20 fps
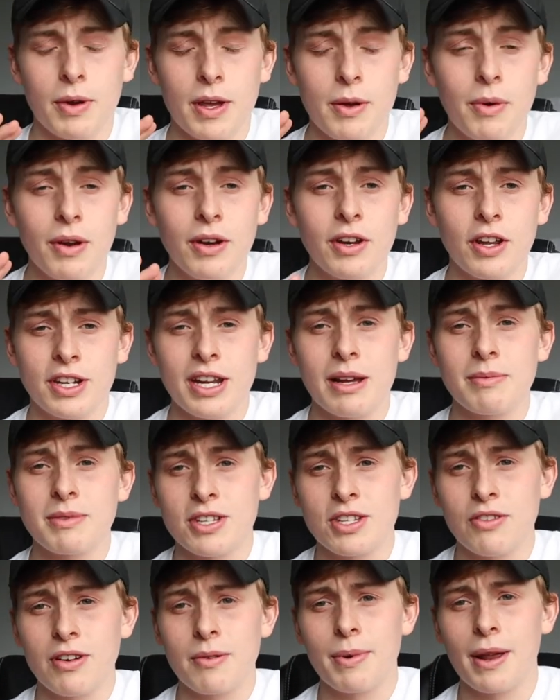But he won an
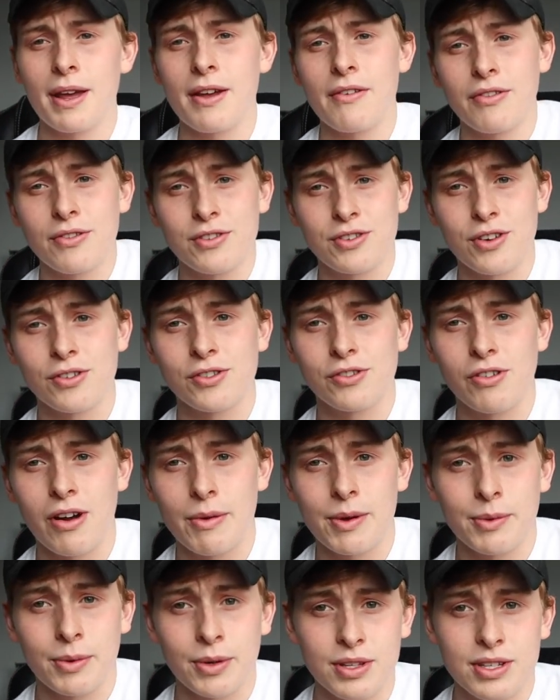adapted screenplay for Jojo
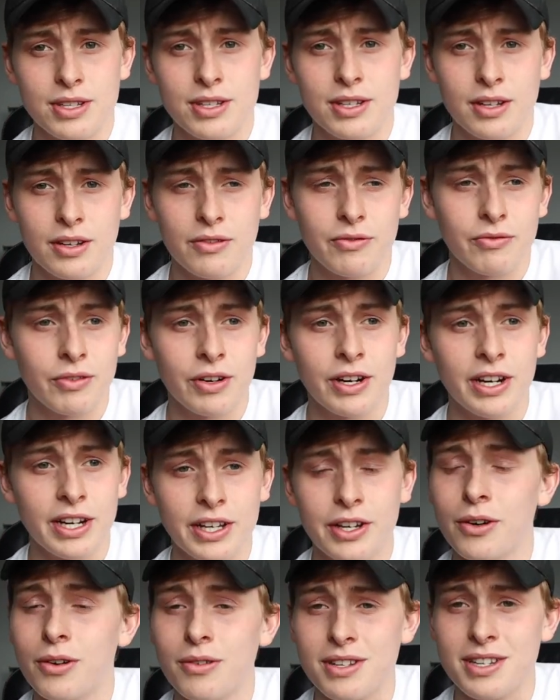Rabbit, what's
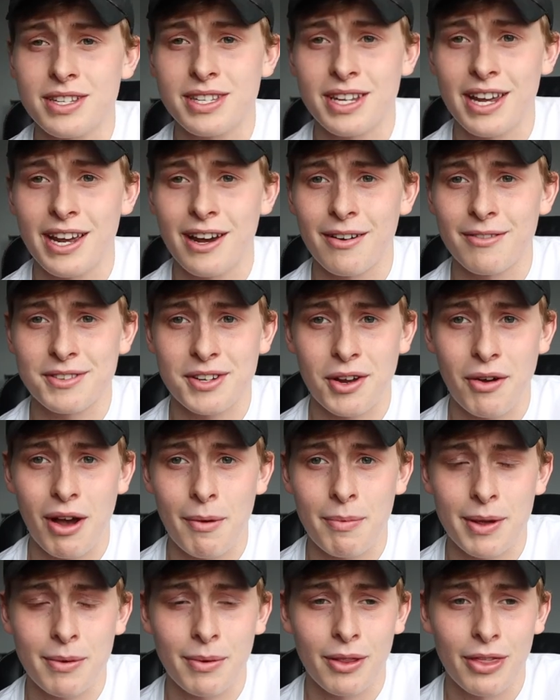really cool to see. I'm so
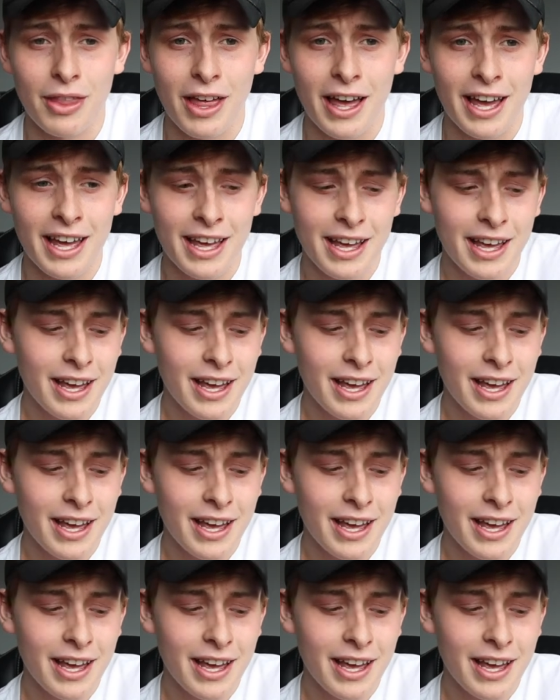happy he won that.